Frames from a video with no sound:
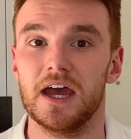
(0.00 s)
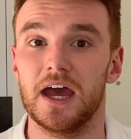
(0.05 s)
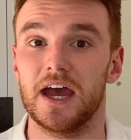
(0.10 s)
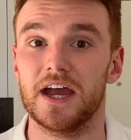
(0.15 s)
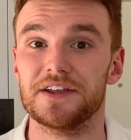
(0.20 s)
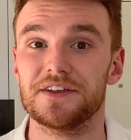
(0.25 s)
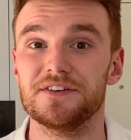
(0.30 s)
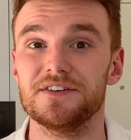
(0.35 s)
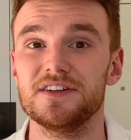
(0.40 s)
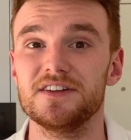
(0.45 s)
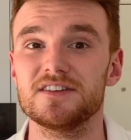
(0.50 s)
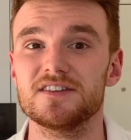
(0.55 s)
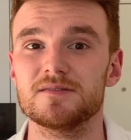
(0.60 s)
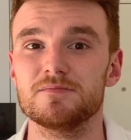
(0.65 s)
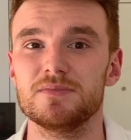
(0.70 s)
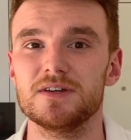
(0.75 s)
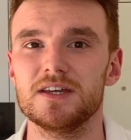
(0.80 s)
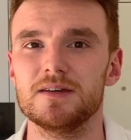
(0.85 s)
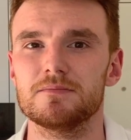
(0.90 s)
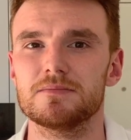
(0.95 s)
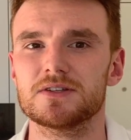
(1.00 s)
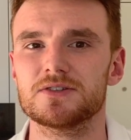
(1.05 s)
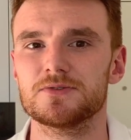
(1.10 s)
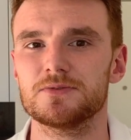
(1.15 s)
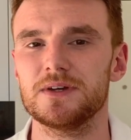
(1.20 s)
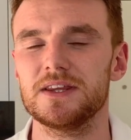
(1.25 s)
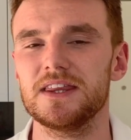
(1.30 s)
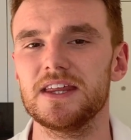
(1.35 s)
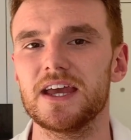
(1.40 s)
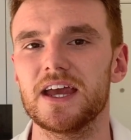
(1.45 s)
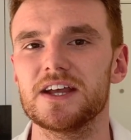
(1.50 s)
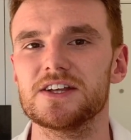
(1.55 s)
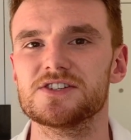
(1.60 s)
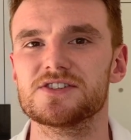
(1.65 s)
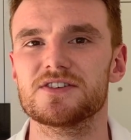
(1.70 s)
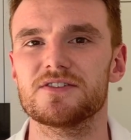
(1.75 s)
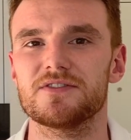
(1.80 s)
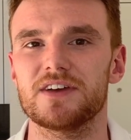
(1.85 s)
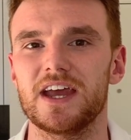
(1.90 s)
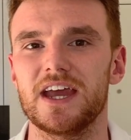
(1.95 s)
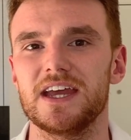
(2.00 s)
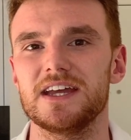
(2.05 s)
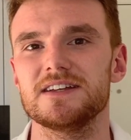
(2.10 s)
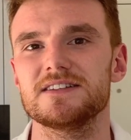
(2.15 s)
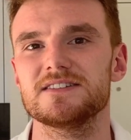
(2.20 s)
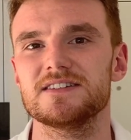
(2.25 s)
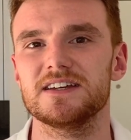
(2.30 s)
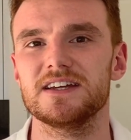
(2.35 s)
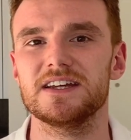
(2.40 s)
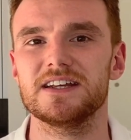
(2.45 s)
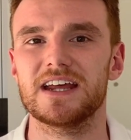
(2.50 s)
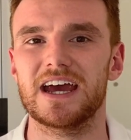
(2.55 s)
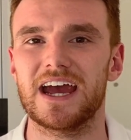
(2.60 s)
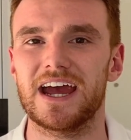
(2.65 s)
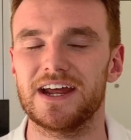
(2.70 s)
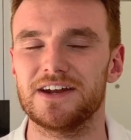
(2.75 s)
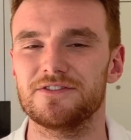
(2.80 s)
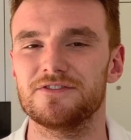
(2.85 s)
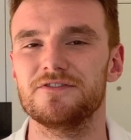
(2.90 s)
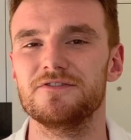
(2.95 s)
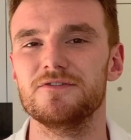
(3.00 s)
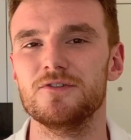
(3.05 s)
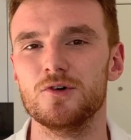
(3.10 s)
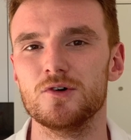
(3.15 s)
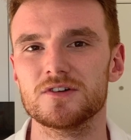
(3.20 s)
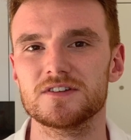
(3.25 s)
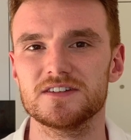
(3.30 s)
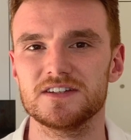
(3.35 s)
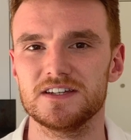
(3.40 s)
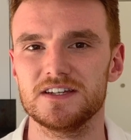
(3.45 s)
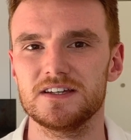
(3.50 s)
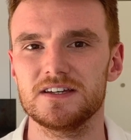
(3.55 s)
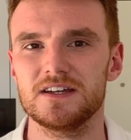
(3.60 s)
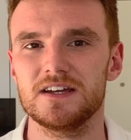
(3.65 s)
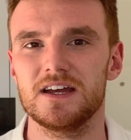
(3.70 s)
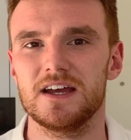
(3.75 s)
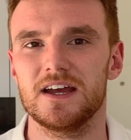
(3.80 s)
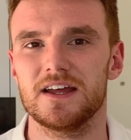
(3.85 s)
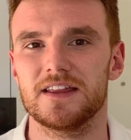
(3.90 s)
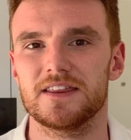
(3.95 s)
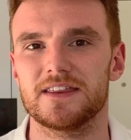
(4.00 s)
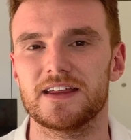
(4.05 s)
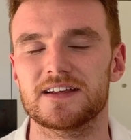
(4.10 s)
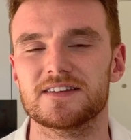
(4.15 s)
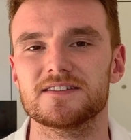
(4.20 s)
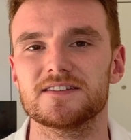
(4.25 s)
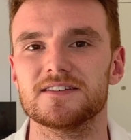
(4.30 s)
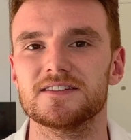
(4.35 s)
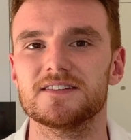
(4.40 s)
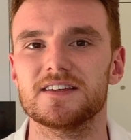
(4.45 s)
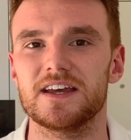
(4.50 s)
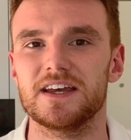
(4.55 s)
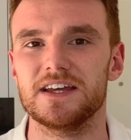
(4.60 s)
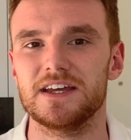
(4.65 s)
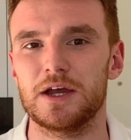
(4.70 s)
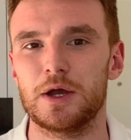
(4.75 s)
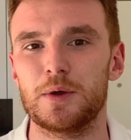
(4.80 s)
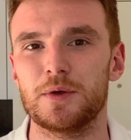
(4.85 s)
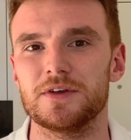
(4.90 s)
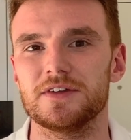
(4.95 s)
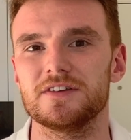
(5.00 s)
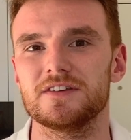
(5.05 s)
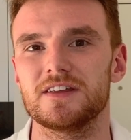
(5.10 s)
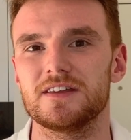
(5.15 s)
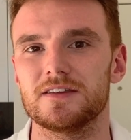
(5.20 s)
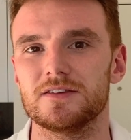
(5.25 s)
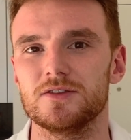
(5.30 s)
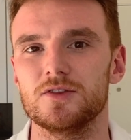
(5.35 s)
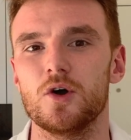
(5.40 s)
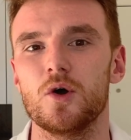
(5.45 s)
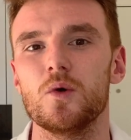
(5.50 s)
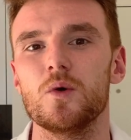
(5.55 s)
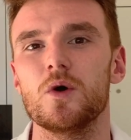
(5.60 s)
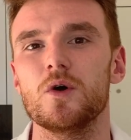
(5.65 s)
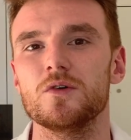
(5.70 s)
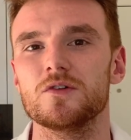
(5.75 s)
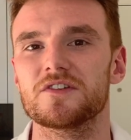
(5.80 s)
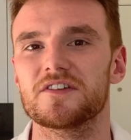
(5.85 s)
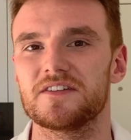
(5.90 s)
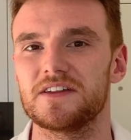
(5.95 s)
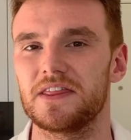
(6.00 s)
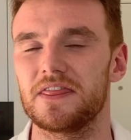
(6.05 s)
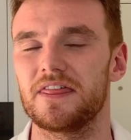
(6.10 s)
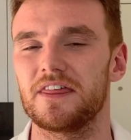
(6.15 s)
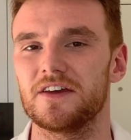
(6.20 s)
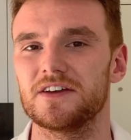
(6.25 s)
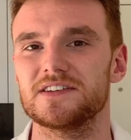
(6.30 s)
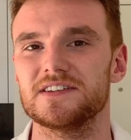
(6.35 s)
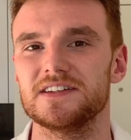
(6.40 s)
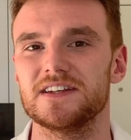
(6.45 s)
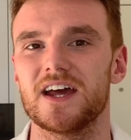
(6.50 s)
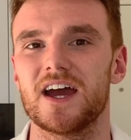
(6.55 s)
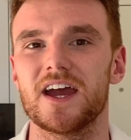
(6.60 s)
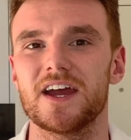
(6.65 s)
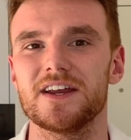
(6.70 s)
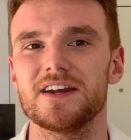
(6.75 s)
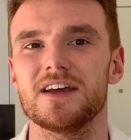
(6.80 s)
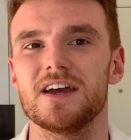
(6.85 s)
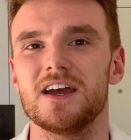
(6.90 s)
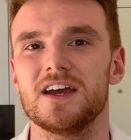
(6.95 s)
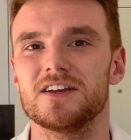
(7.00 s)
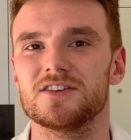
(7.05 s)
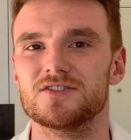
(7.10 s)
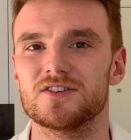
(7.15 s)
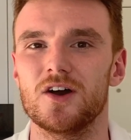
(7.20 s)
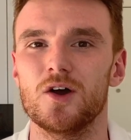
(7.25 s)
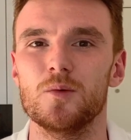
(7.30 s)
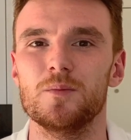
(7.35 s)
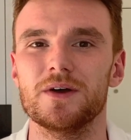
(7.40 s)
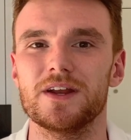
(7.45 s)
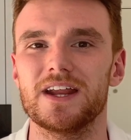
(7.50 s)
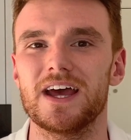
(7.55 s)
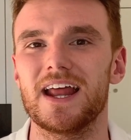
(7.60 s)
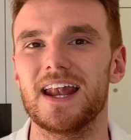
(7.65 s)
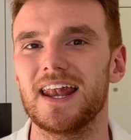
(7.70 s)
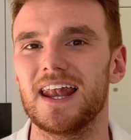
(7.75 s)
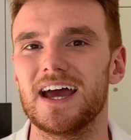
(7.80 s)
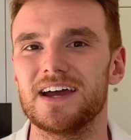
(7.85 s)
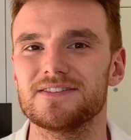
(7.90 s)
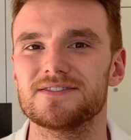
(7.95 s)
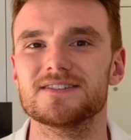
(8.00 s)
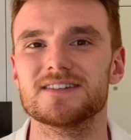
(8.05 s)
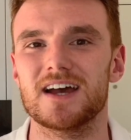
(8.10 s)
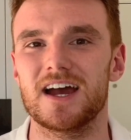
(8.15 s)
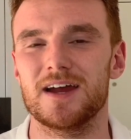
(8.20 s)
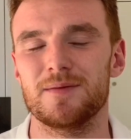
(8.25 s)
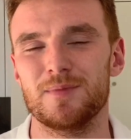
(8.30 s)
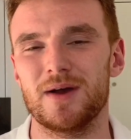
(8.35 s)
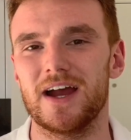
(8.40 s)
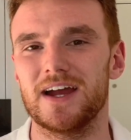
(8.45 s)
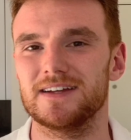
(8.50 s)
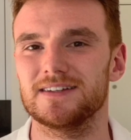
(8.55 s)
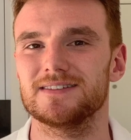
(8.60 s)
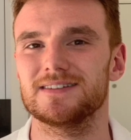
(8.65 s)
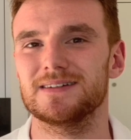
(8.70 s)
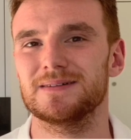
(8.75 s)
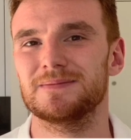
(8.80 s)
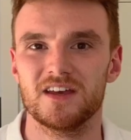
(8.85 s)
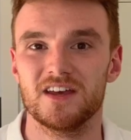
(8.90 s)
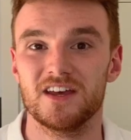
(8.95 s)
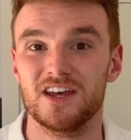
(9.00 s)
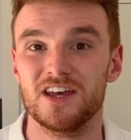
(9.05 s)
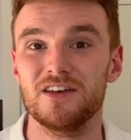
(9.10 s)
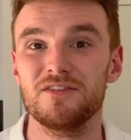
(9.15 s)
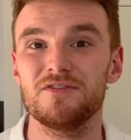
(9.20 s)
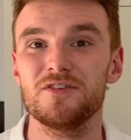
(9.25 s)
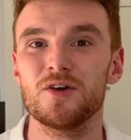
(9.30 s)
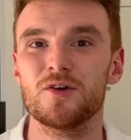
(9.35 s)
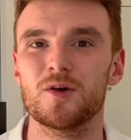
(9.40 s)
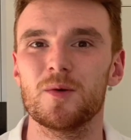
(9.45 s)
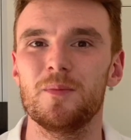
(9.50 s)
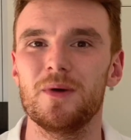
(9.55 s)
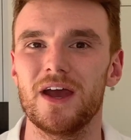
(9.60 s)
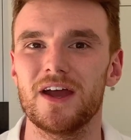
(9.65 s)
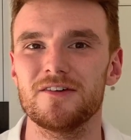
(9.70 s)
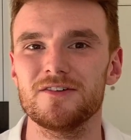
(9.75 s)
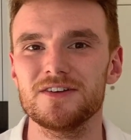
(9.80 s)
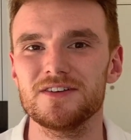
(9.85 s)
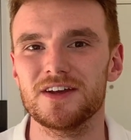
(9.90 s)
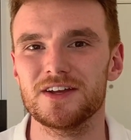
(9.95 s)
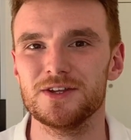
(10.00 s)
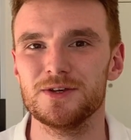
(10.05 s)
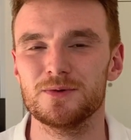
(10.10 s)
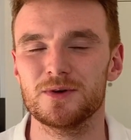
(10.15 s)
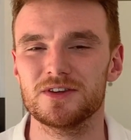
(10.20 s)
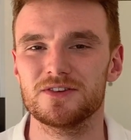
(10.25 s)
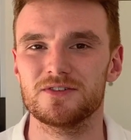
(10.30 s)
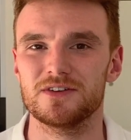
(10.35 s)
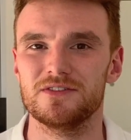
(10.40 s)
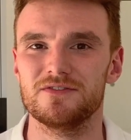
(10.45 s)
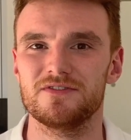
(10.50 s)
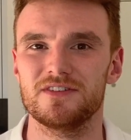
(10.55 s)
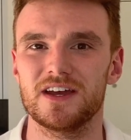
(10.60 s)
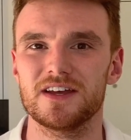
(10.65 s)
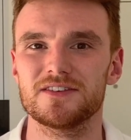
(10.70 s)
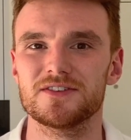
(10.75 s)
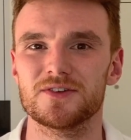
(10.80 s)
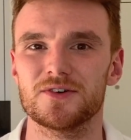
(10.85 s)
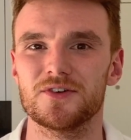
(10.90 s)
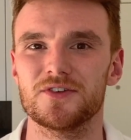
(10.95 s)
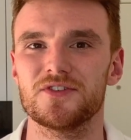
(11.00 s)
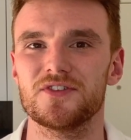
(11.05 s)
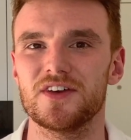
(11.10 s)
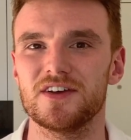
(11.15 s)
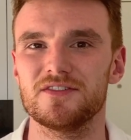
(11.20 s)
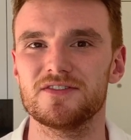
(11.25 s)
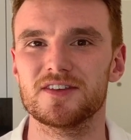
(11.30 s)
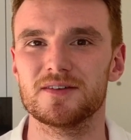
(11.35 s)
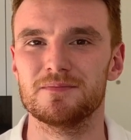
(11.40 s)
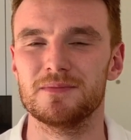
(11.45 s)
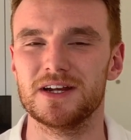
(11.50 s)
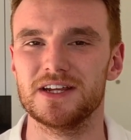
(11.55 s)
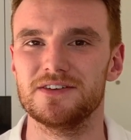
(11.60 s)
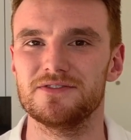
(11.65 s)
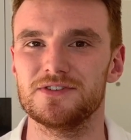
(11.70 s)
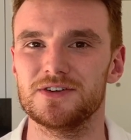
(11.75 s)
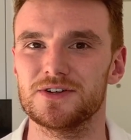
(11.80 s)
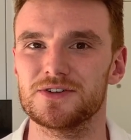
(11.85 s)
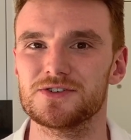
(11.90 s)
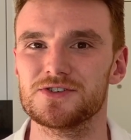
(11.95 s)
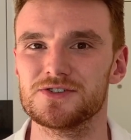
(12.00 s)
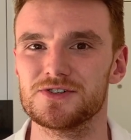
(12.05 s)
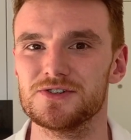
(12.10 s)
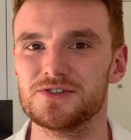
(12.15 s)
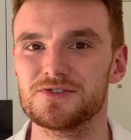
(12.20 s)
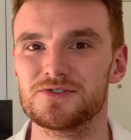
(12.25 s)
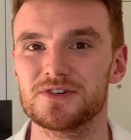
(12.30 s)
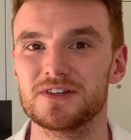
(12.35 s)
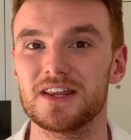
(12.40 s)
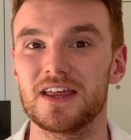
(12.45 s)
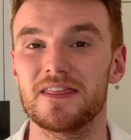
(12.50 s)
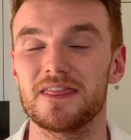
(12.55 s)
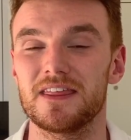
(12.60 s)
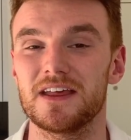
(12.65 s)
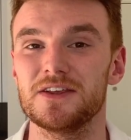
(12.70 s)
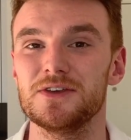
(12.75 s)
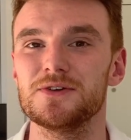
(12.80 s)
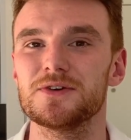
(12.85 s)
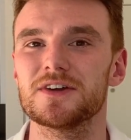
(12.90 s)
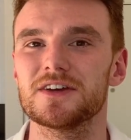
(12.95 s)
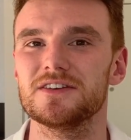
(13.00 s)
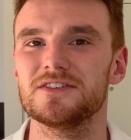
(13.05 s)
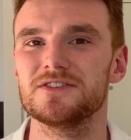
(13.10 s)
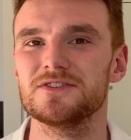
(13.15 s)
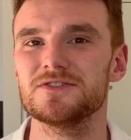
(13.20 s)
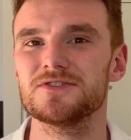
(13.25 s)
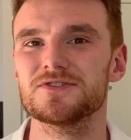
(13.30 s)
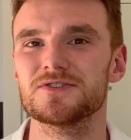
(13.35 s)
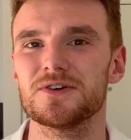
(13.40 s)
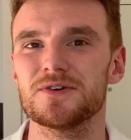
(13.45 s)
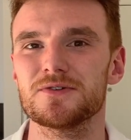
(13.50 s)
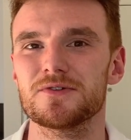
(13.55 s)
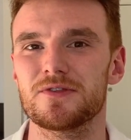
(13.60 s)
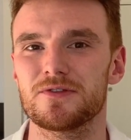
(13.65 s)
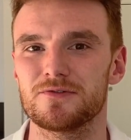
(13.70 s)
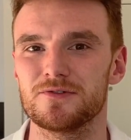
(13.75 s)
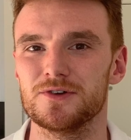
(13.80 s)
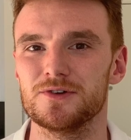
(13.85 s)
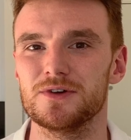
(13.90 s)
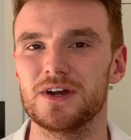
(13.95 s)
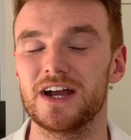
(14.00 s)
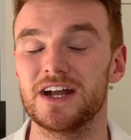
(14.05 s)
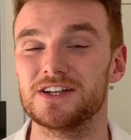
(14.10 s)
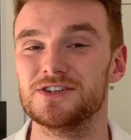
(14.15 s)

and you need to be between the ages of 18 and 40, that's to say no older than 39, to open a lifetime ISA. If you're a parent and you want to invest or save some money for your children, then you can do so through a